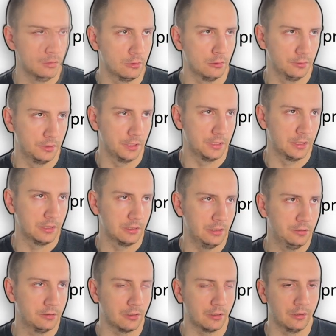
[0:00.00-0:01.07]
So this is
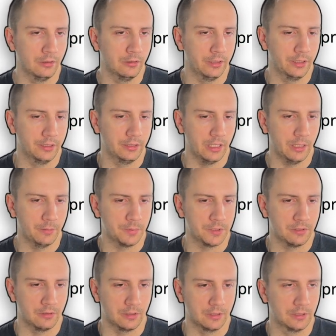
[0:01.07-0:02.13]
literally like
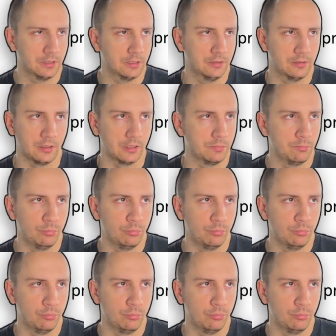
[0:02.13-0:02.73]
abstract thread